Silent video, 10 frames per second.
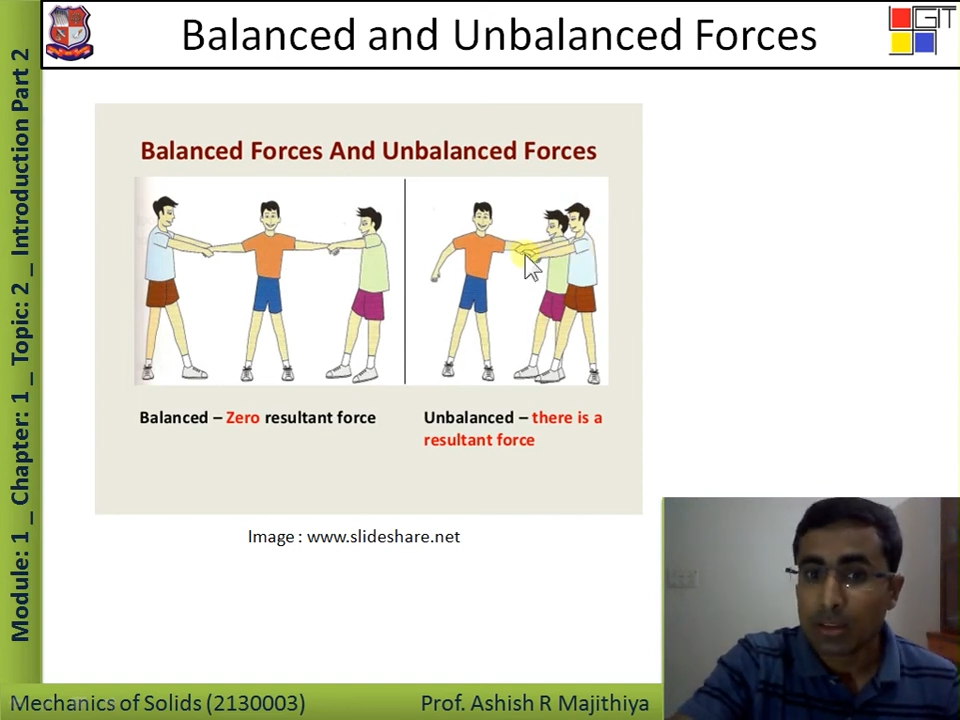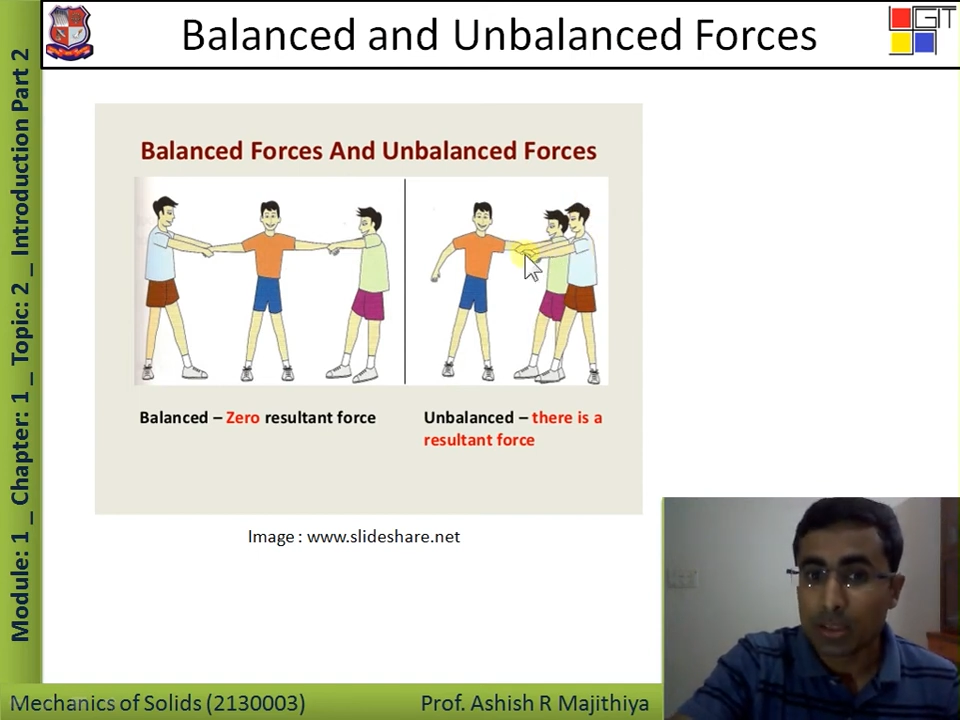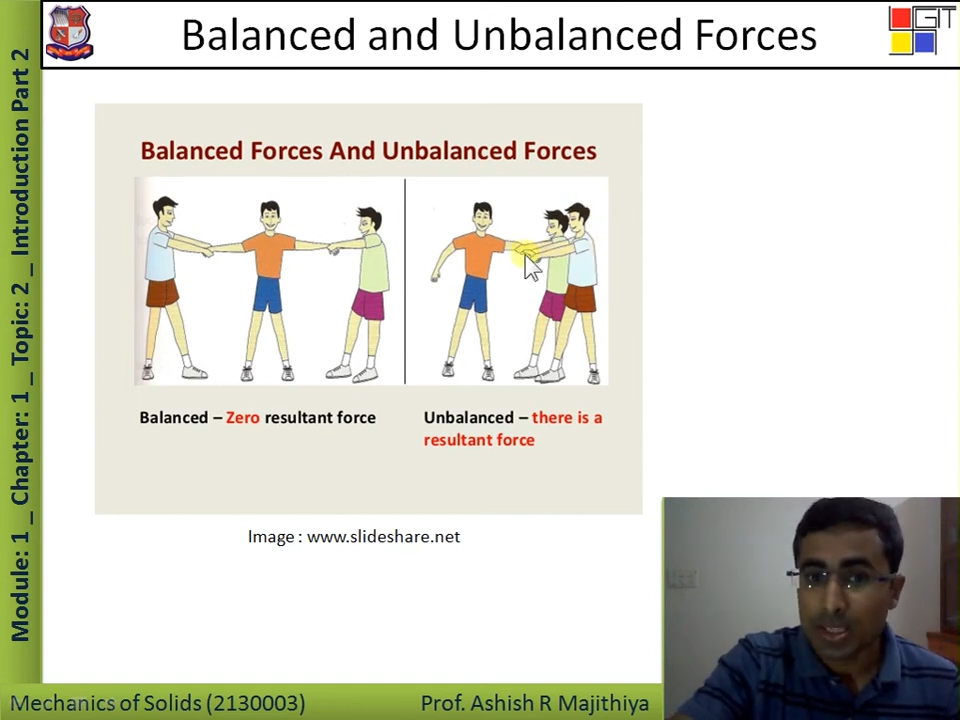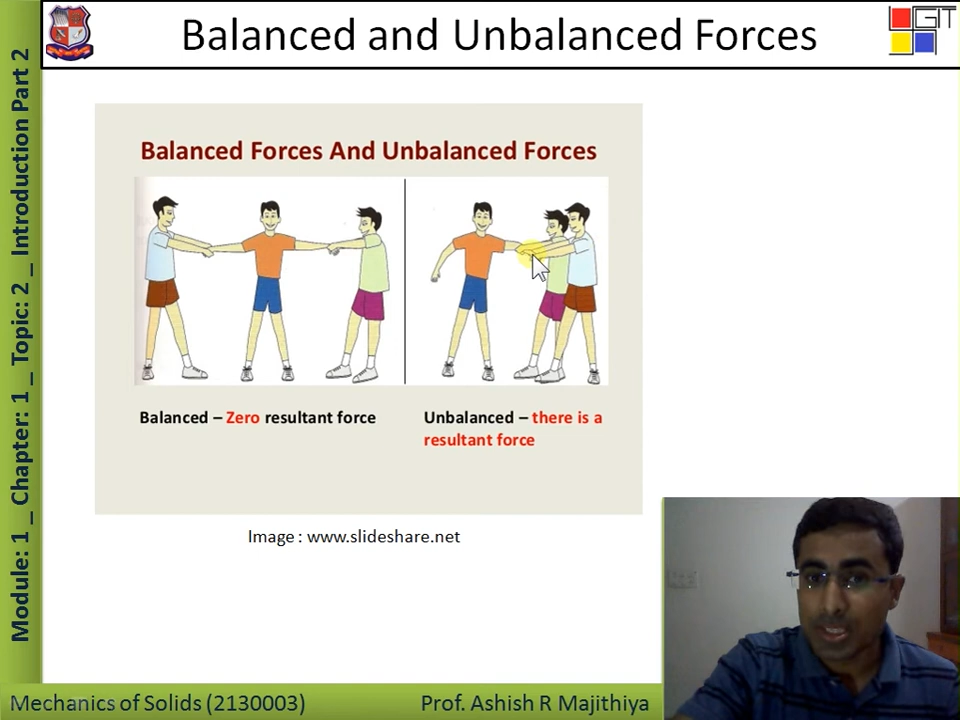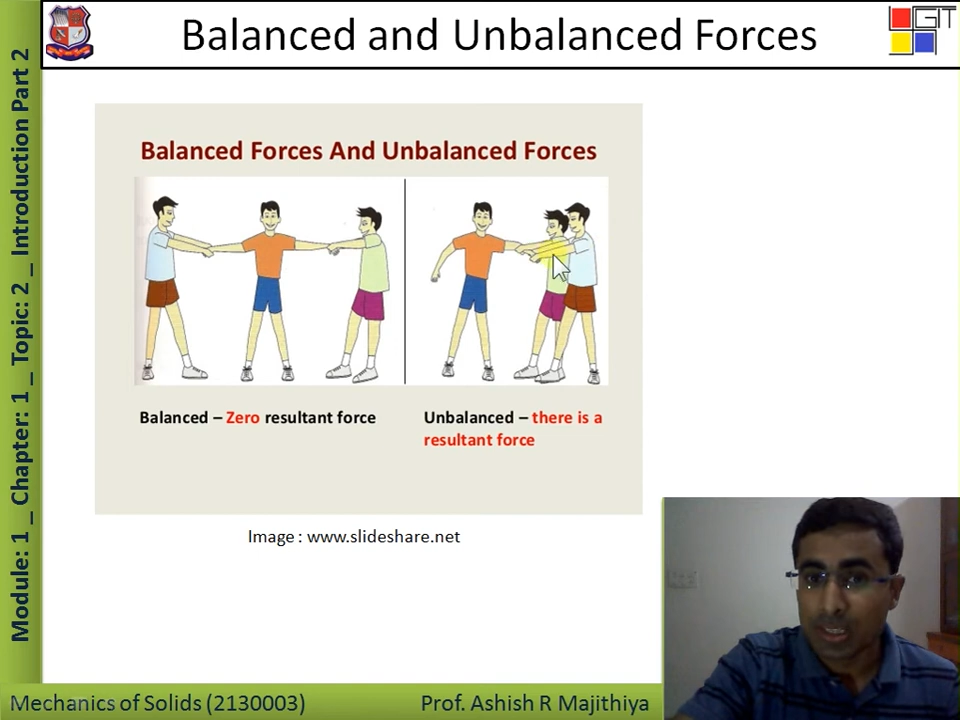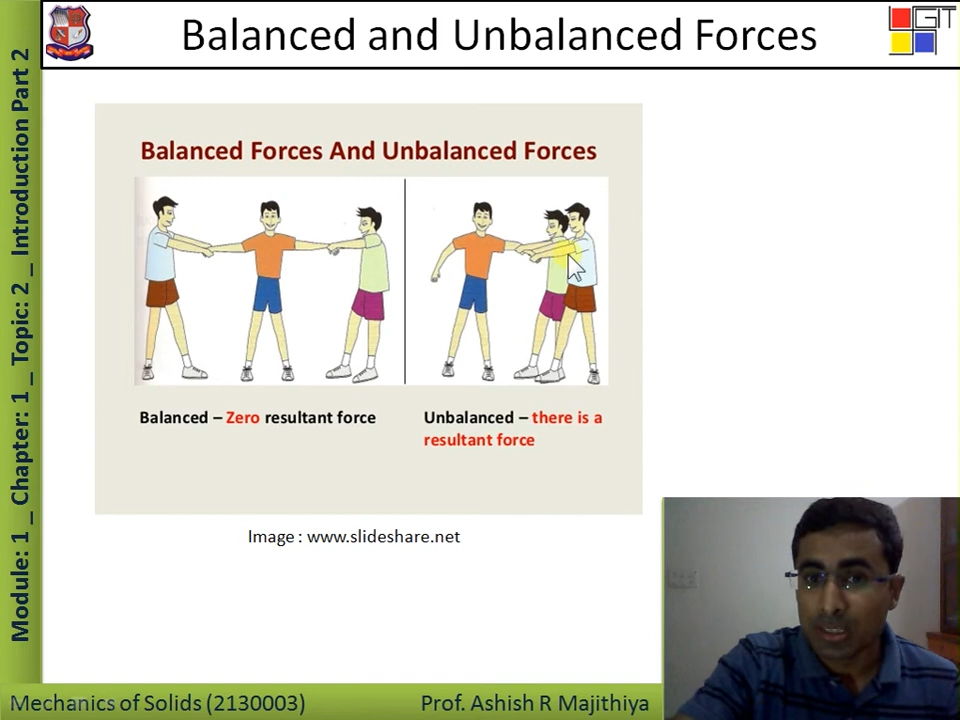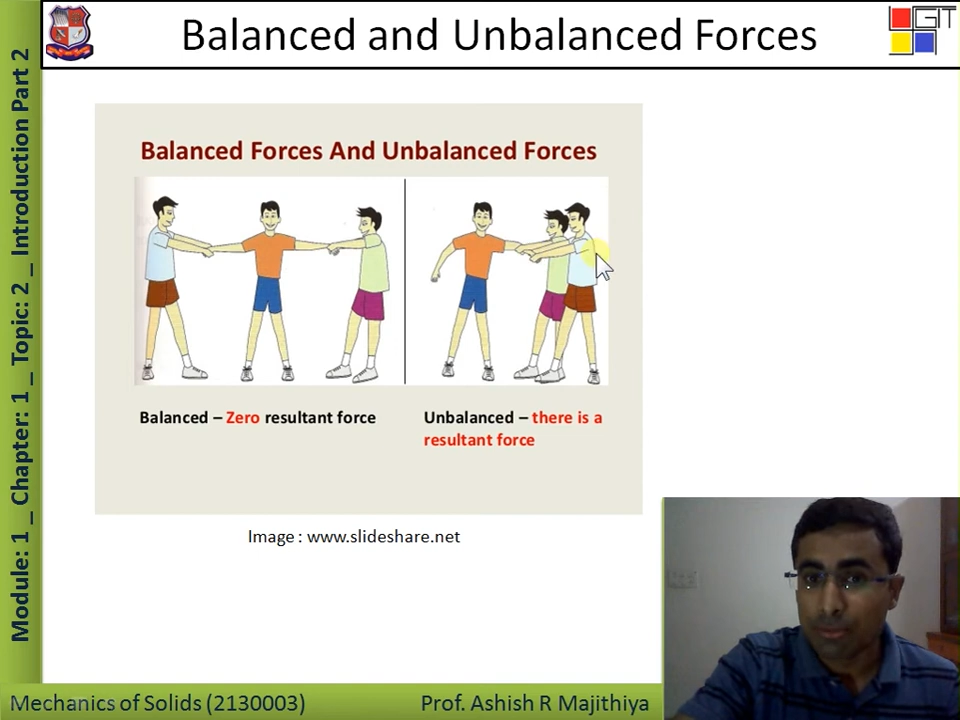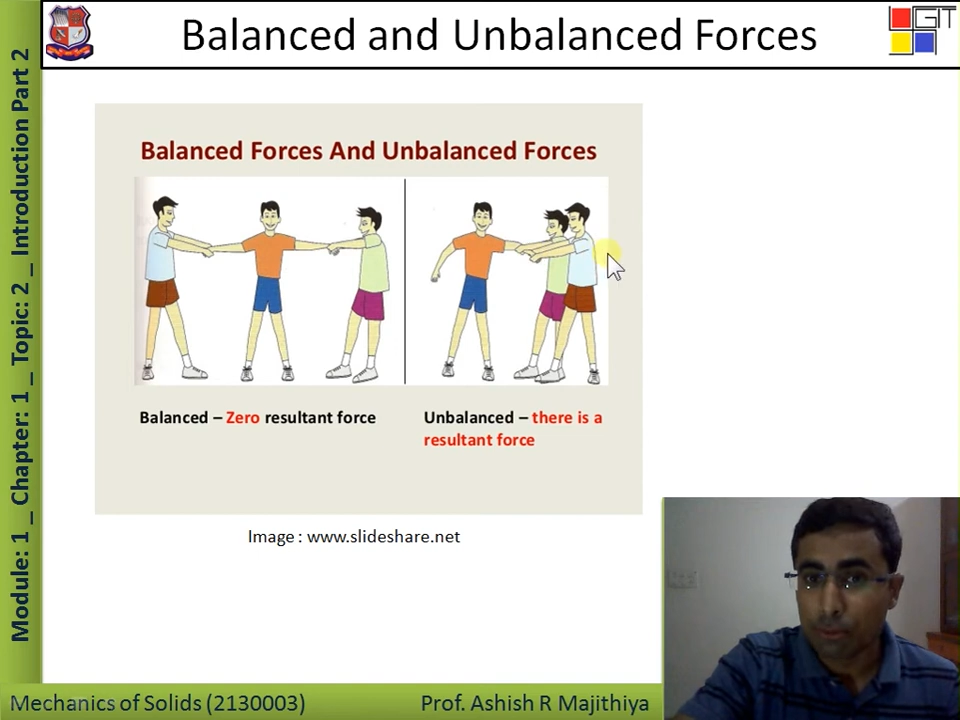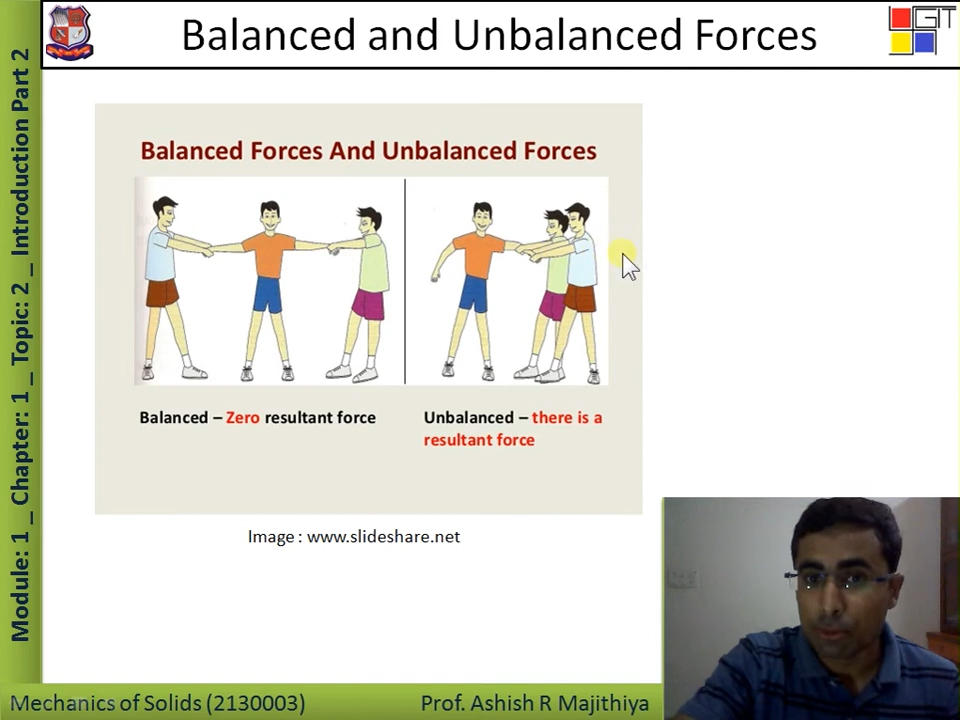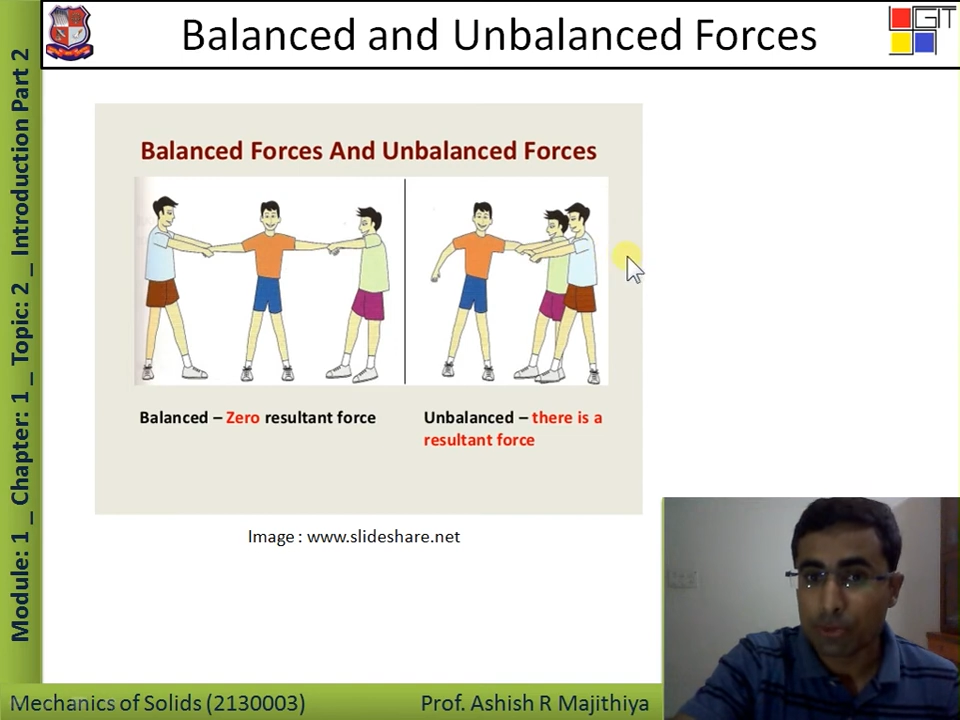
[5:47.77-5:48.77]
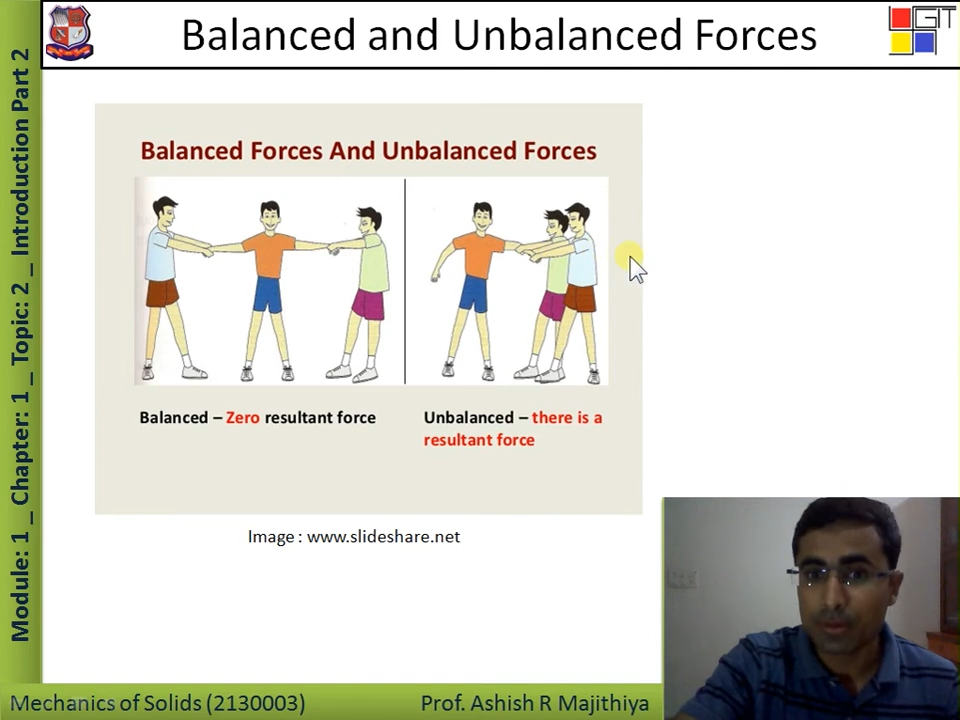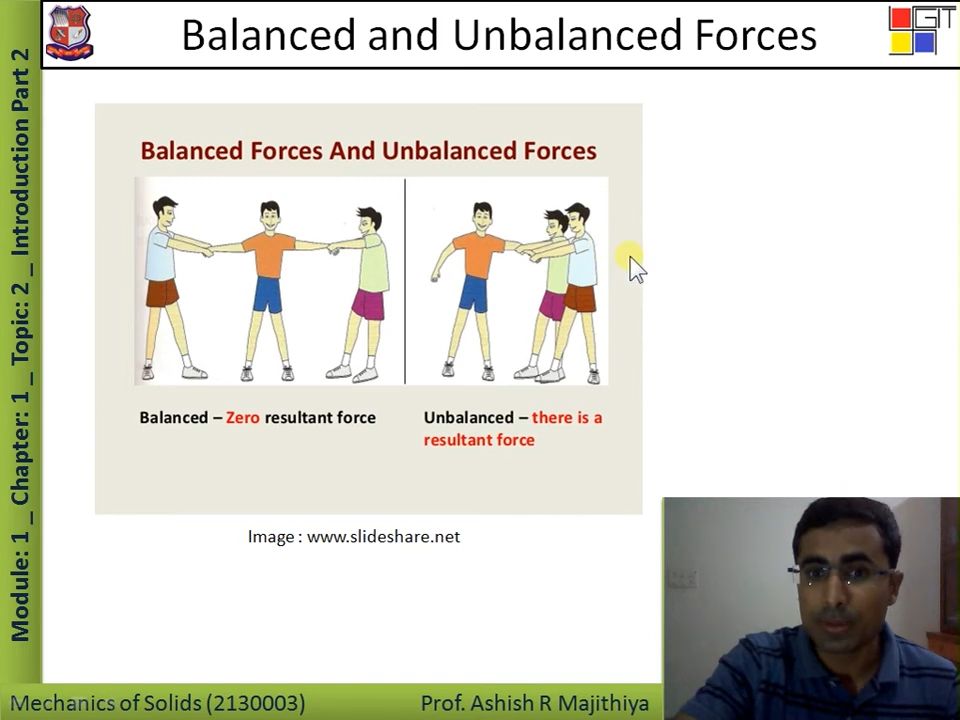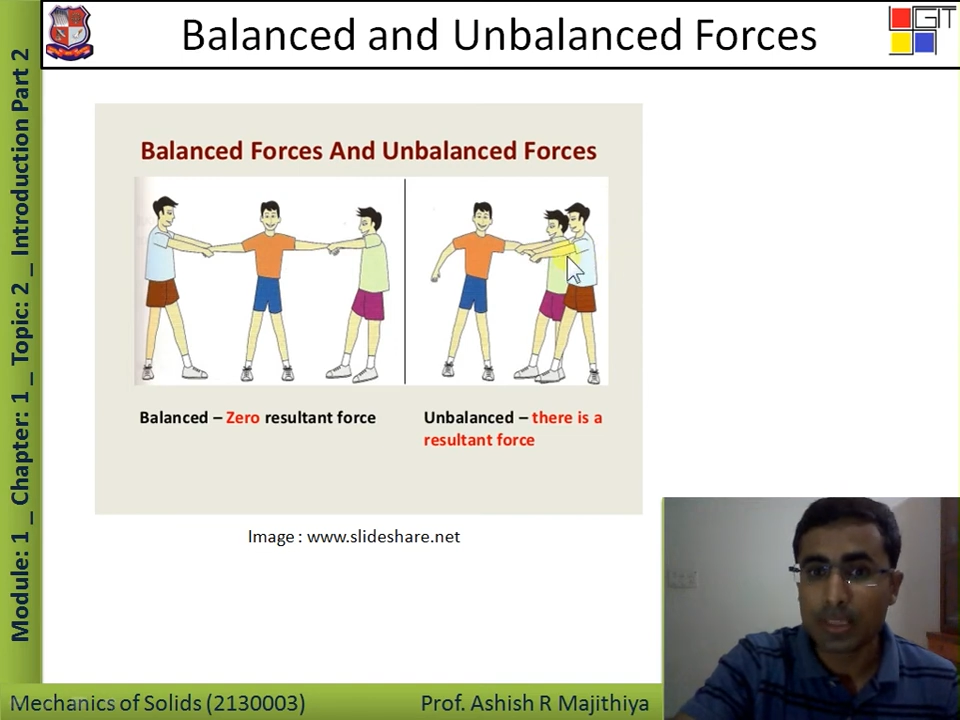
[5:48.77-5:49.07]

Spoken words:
The resultant force will be